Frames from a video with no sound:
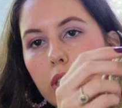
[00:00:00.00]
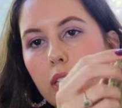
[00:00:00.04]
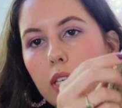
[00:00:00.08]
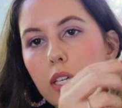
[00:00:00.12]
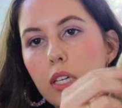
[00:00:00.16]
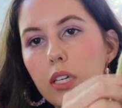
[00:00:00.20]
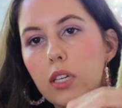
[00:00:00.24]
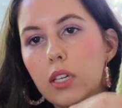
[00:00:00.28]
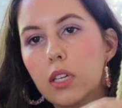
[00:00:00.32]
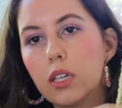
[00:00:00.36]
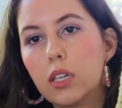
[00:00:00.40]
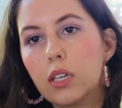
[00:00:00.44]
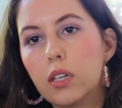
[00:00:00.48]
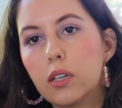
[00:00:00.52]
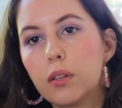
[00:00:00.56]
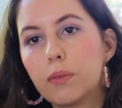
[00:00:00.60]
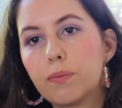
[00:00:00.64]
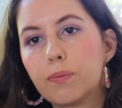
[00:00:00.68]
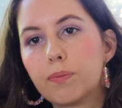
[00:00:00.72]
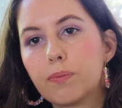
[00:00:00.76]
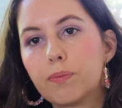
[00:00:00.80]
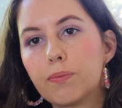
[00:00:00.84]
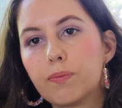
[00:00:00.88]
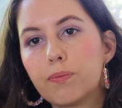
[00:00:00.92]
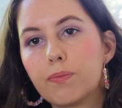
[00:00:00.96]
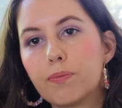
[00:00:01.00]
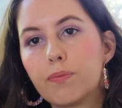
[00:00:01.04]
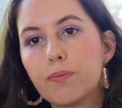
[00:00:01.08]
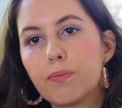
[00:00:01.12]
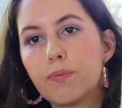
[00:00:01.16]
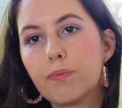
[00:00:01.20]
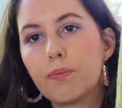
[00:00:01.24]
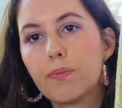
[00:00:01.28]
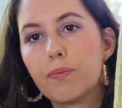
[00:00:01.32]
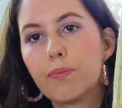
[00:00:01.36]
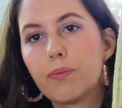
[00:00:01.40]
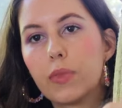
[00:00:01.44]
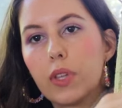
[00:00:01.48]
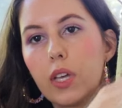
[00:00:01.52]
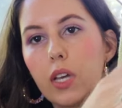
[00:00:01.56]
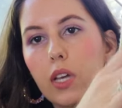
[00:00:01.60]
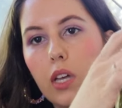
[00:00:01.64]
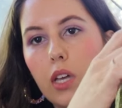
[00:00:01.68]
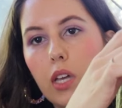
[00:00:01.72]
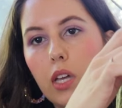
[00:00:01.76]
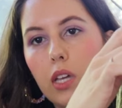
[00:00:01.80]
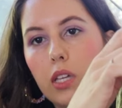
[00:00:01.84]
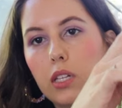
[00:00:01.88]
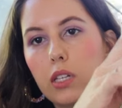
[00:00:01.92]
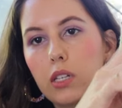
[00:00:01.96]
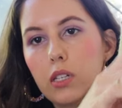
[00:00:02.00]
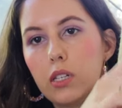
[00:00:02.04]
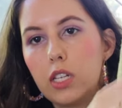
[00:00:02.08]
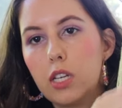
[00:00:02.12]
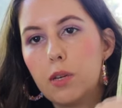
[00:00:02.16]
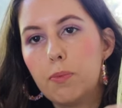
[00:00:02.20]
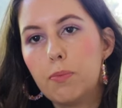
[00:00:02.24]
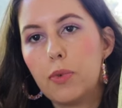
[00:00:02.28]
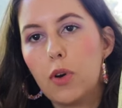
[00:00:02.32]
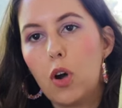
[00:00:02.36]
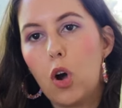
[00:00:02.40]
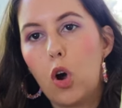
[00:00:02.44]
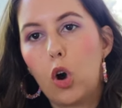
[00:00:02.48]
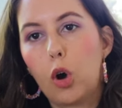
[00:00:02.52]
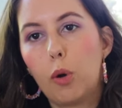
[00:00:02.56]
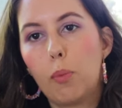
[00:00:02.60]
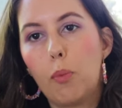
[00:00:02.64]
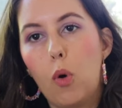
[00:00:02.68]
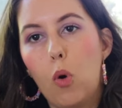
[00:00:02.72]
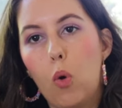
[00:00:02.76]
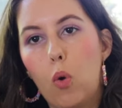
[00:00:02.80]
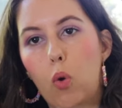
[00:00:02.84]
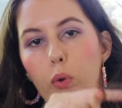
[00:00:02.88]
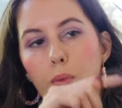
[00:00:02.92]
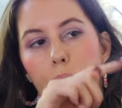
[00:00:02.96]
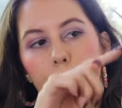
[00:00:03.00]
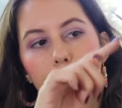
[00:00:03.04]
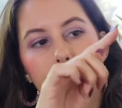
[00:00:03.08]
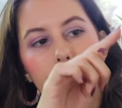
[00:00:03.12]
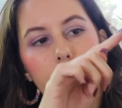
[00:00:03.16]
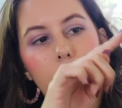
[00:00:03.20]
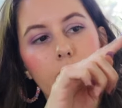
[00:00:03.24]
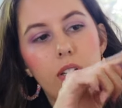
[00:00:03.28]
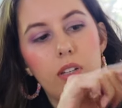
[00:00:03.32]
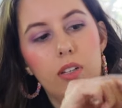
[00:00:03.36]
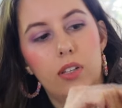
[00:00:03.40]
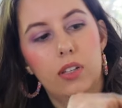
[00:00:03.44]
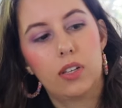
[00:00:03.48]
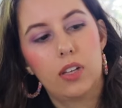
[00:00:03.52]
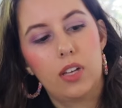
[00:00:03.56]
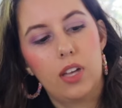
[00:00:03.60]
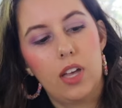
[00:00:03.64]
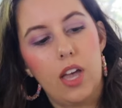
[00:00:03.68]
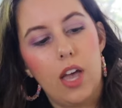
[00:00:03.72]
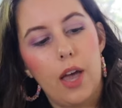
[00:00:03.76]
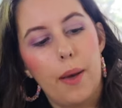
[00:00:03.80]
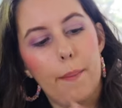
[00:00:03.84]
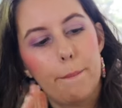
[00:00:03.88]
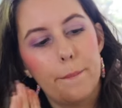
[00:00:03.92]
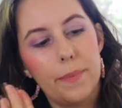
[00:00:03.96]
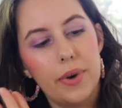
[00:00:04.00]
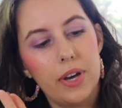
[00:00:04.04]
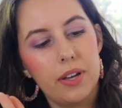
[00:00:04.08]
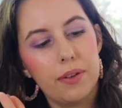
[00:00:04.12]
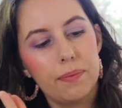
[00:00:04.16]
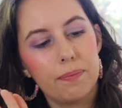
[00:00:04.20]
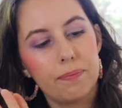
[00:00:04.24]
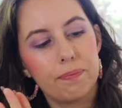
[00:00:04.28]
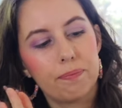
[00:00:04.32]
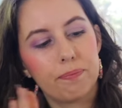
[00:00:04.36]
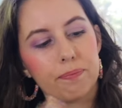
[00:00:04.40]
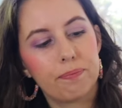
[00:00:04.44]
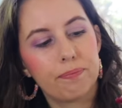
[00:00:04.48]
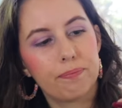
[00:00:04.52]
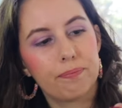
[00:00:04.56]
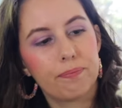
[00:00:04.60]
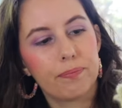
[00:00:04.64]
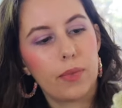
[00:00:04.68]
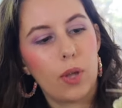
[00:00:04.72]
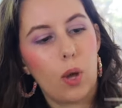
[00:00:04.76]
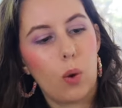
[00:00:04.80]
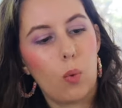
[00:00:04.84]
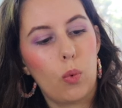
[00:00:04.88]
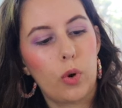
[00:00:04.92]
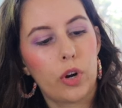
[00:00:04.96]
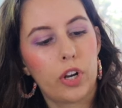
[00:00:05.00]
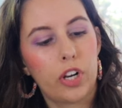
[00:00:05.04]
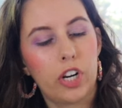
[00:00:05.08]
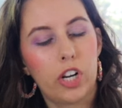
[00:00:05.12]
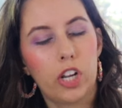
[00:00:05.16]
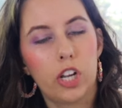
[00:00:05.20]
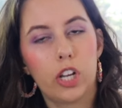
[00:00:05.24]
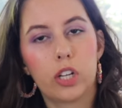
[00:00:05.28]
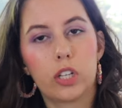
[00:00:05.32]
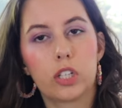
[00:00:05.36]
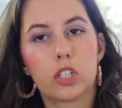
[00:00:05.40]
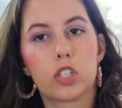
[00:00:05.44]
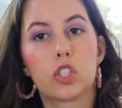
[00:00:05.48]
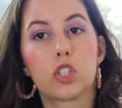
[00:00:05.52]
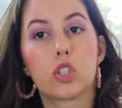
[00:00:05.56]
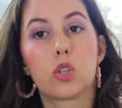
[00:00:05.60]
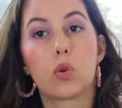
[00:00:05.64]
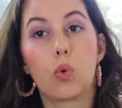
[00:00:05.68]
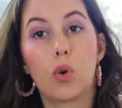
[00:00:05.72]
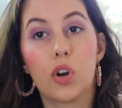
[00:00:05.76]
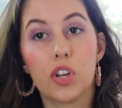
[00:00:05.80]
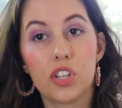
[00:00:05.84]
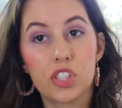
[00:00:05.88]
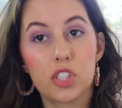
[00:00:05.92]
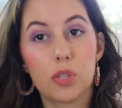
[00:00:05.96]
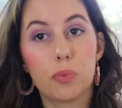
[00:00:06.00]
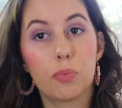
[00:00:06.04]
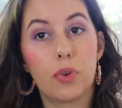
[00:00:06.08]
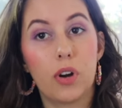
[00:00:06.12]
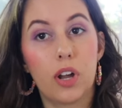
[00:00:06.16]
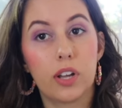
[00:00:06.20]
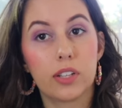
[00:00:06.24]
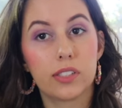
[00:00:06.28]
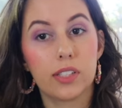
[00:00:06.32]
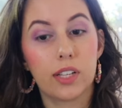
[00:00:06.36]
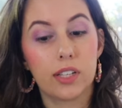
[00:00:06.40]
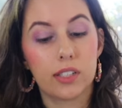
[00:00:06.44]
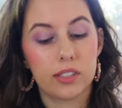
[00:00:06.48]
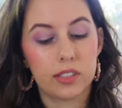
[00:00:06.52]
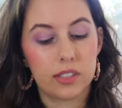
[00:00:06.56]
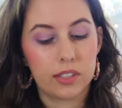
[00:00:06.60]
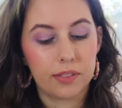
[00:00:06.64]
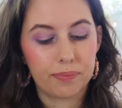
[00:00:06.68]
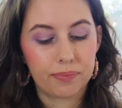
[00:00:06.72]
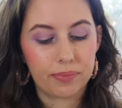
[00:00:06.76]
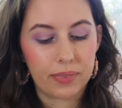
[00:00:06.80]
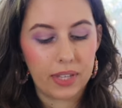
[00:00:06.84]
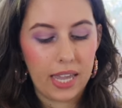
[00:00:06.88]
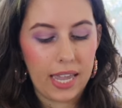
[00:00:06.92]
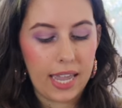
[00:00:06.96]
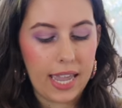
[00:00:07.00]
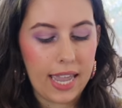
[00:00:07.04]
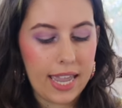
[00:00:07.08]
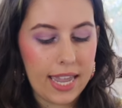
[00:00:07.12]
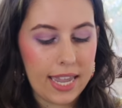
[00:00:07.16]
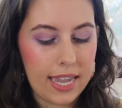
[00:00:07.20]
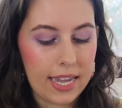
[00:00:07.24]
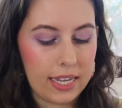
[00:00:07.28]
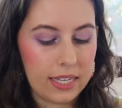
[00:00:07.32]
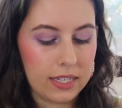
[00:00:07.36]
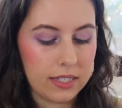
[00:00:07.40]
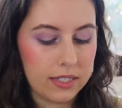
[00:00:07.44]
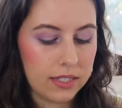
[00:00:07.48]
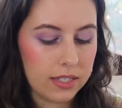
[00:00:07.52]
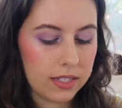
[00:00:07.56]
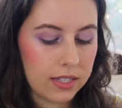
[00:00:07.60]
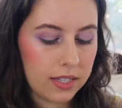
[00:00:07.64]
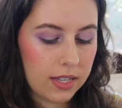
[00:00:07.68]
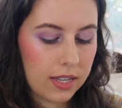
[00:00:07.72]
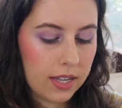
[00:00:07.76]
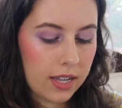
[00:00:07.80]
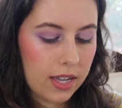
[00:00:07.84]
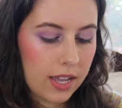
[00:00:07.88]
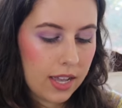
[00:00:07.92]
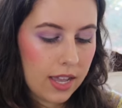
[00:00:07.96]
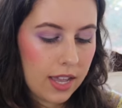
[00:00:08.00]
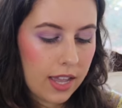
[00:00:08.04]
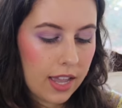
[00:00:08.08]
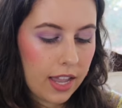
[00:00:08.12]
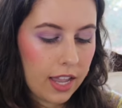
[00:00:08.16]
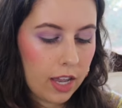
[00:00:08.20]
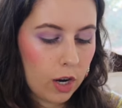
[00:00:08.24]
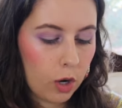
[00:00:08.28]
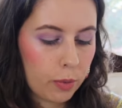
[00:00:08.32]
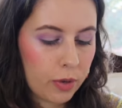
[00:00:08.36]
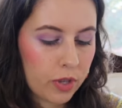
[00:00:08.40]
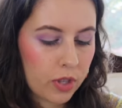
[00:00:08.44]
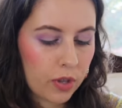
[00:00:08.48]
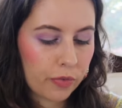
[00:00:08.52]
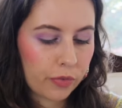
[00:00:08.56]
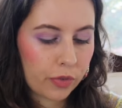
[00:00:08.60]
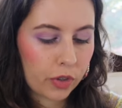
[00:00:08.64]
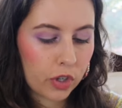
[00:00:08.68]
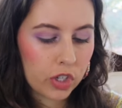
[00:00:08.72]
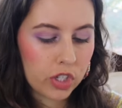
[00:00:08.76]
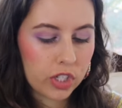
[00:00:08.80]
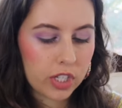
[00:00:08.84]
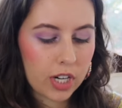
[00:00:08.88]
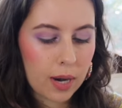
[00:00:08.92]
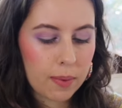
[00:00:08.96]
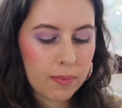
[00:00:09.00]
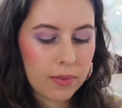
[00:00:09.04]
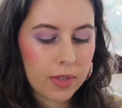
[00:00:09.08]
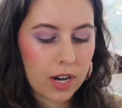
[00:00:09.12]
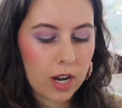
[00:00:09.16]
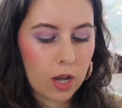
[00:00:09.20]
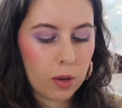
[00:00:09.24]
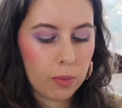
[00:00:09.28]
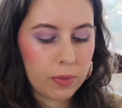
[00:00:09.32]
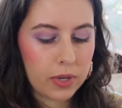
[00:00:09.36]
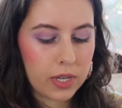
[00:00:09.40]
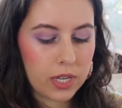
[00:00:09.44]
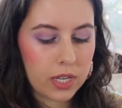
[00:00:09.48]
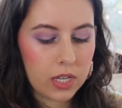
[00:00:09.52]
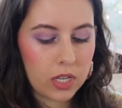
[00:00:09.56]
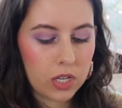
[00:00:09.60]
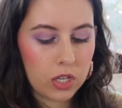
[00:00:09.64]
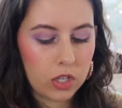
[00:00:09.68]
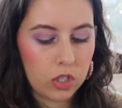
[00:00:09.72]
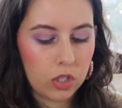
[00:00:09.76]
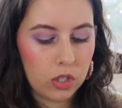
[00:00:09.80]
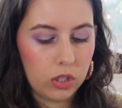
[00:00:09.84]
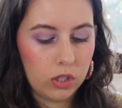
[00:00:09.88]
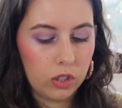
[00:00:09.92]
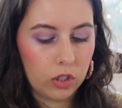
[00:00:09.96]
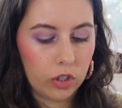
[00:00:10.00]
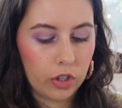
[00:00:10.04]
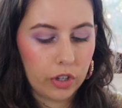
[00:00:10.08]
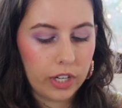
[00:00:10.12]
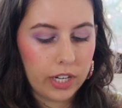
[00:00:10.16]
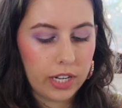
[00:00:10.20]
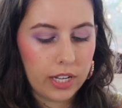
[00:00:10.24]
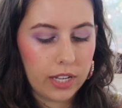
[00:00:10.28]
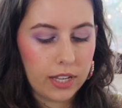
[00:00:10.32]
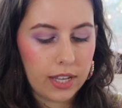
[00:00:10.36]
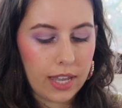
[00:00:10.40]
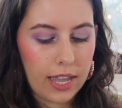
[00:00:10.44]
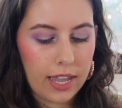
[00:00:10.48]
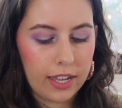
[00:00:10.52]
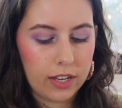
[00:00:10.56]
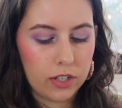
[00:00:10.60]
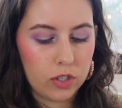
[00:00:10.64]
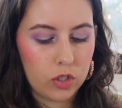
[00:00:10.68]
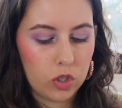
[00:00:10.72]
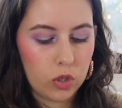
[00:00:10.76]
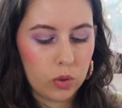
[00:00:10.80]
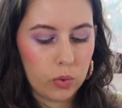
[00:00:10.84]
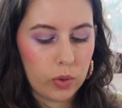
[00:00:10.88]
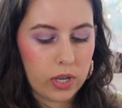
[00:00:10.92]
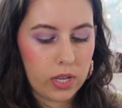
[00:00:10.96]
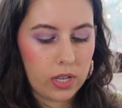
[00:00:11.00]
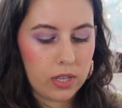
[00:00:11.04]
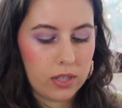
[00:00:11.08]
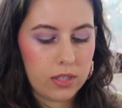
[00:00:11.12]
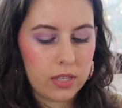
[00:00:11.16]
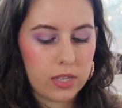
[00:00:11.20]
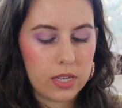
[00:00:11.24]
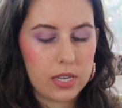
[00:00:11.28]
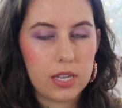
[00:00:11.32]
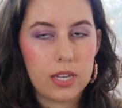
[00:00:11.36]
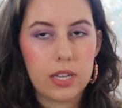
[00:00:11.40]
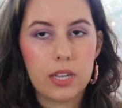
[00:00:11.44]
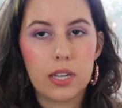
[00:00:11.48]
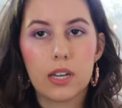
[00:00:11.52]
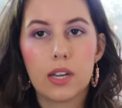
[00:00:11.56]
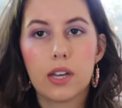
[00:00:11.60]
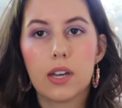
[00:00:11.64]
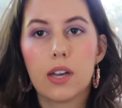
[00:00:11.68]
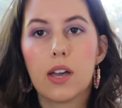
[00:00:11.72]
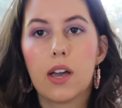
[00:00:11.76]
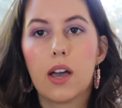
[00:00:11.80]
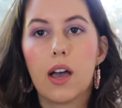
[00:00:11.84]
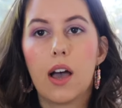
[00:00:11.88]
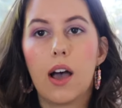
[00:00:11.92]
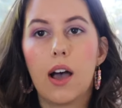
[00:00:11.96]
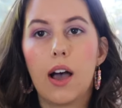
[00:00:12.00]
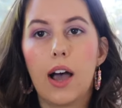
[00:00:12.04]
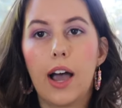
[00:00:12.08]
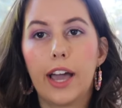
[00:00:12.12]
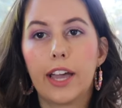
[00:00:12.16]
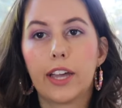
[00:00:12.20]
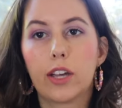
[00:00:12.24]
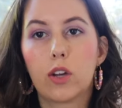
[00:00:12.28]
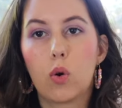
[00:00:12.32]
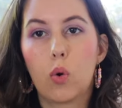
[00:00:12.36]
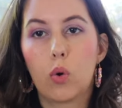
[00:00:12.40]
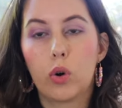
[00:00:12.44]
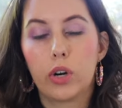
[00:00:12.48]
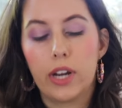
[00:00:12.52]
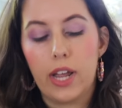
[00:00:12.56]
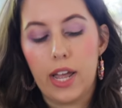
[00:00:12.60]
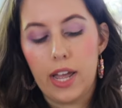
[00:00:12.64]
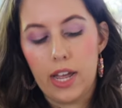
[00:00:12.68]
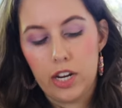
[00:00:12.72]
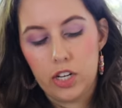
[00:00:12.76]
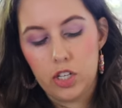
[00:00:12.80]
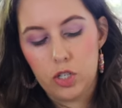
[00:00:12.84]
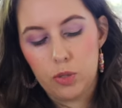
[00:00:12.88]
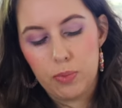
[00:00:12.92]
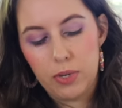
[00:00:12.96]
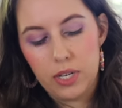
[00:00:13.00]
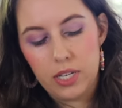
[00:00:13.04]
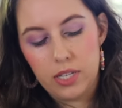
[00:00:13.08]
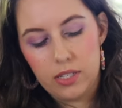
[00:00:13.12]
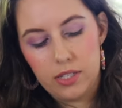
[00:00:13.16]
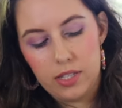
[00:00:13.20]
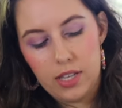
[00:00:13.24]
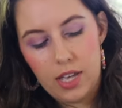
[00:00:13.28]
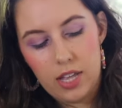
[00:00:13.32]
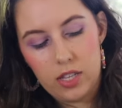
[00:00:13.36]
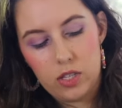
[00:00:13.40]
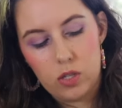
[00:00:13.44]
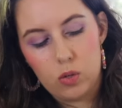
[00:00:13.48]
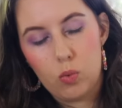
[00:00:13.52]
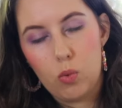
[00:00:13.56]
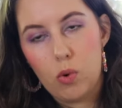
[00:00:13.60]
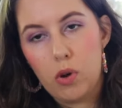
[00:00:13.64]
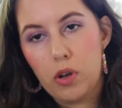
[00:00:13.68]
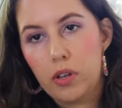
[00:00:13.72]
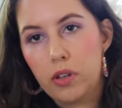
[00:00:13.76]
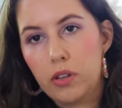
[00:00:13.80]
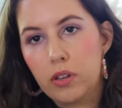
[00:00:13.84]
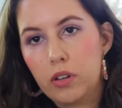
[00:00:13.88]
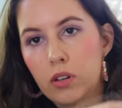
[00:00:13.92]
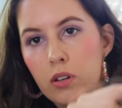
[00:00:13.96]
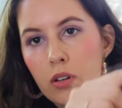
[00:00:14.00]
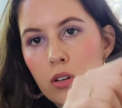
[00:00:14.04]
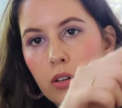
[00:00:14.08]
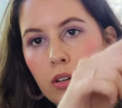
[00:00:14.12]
the deep armhole, but we're gonna trust the process. And it'll be the first time that I'll be learning and doing the I-cord edge, because that's what